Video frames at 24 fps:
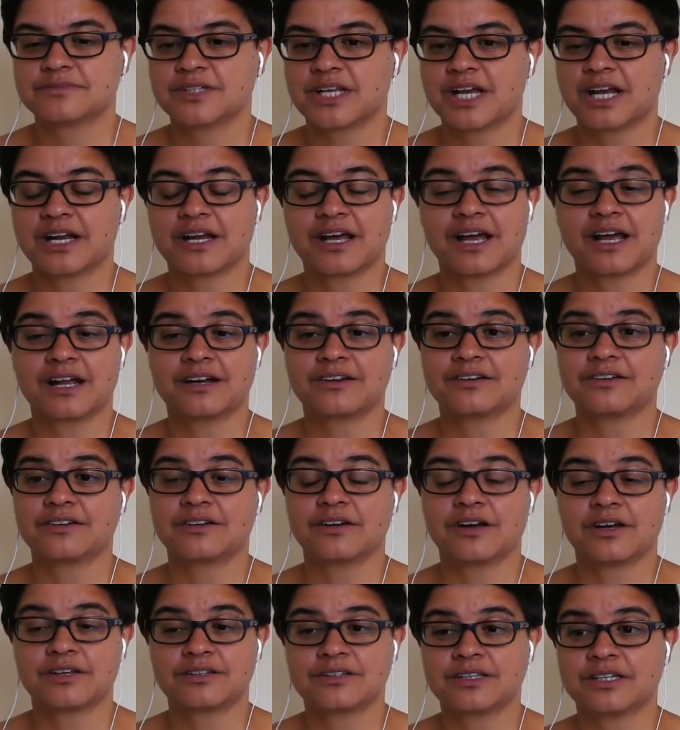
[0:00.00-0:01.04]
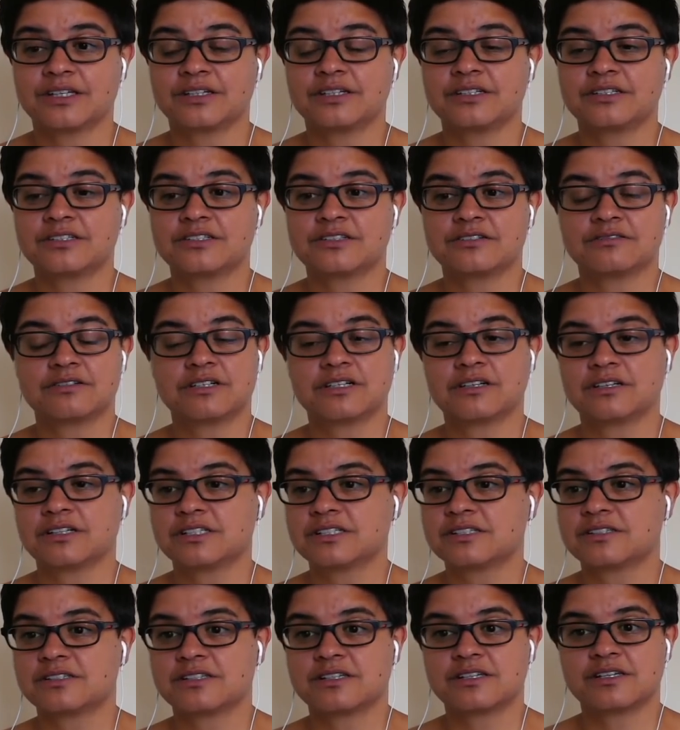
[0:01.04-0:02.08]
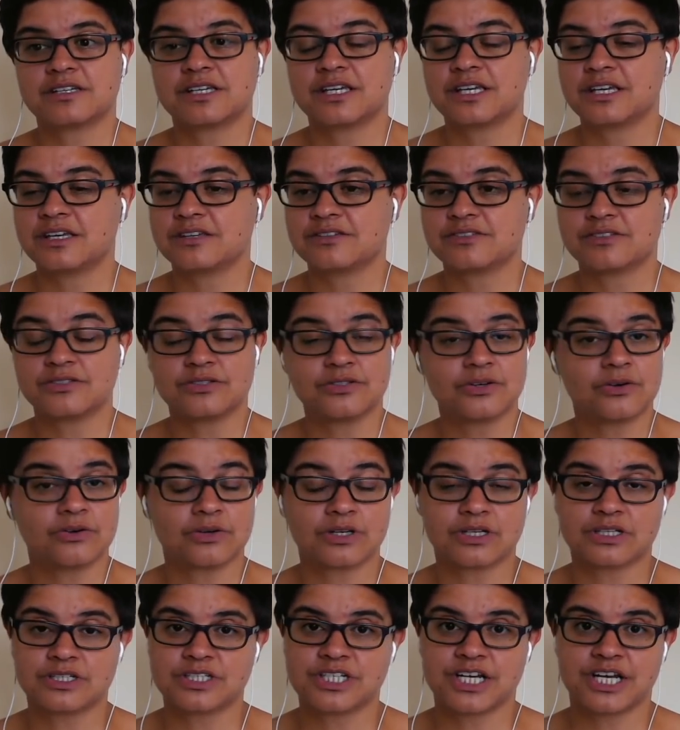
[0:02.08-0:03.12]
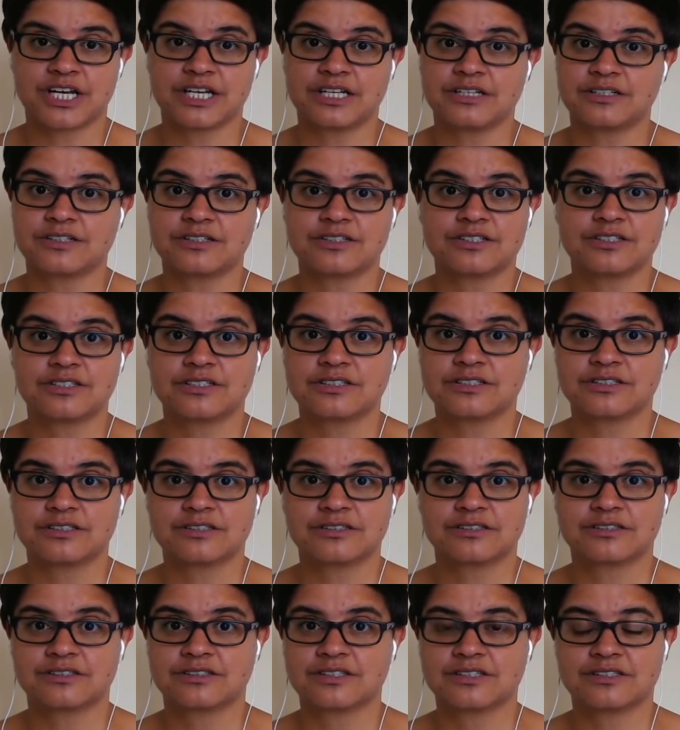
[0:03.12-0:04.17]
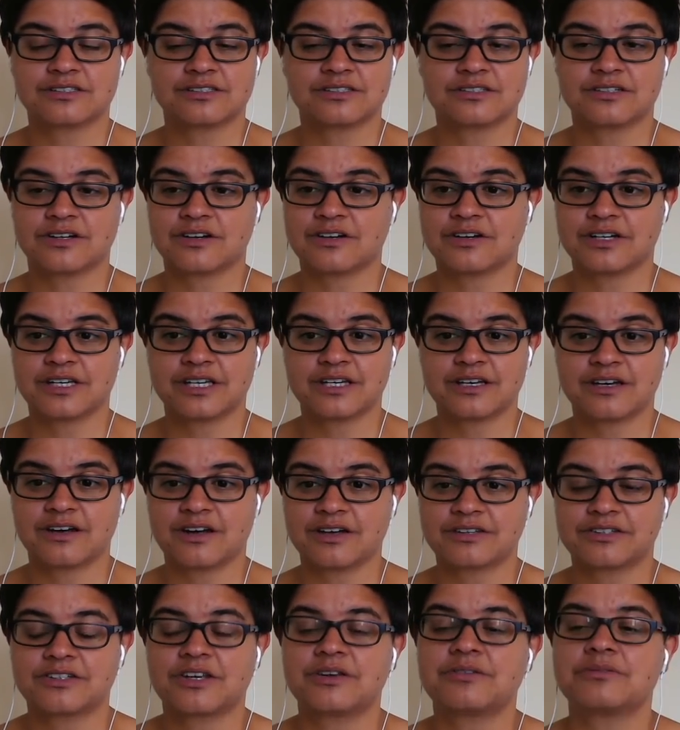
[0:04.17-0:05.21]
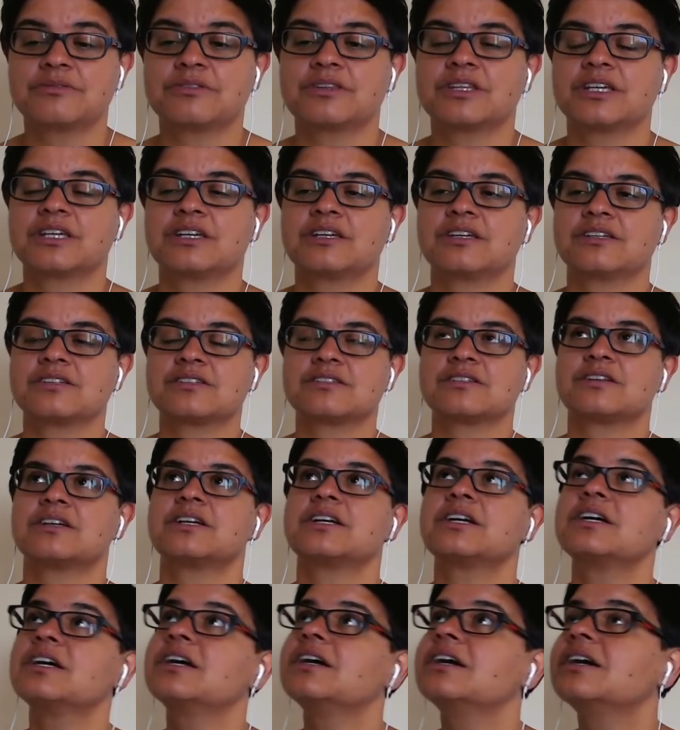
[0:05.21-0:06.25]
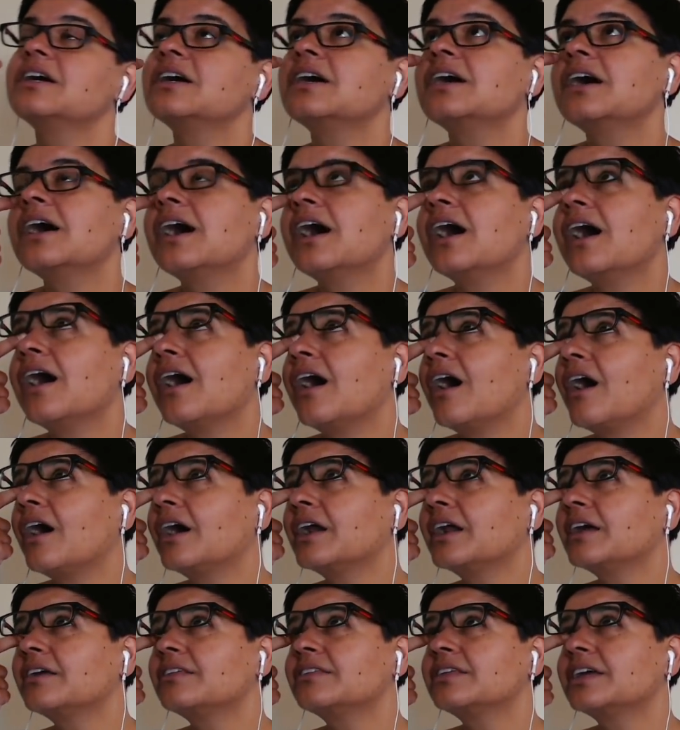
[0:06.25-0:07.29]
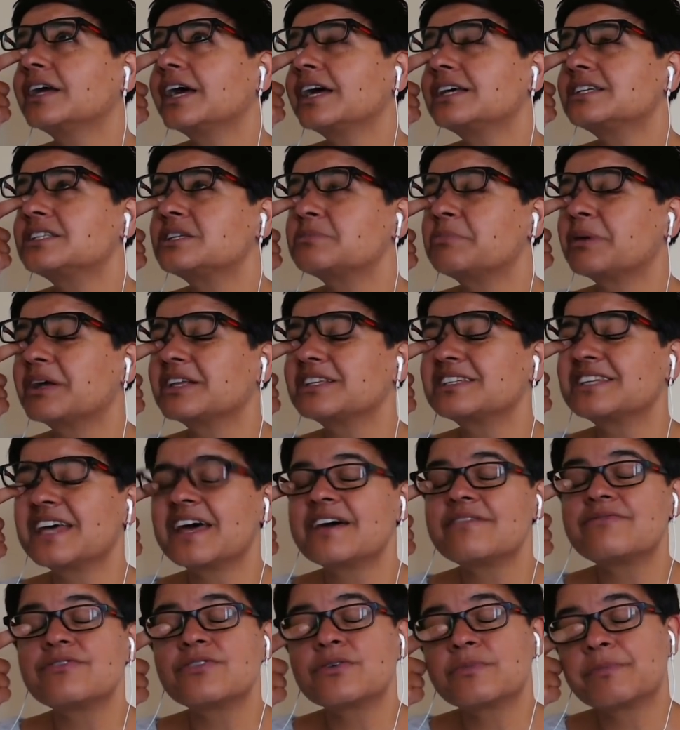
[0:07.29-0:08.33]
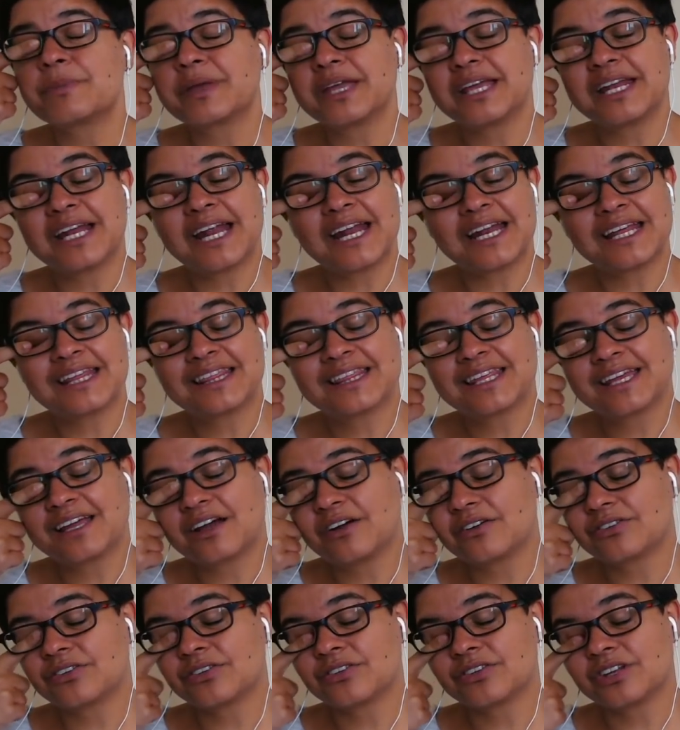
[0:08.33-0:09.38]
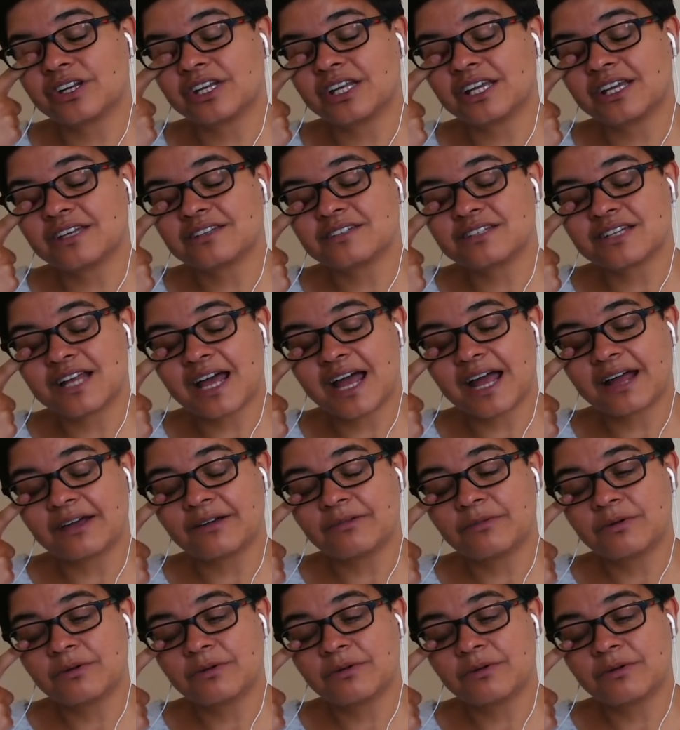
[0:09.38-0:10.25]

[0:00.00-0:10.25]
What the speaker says: And Anna, I think, needs to realise that he is not going to change. This guy, I don't think it's like, I don't think Esteban's ever been anything other than he is now.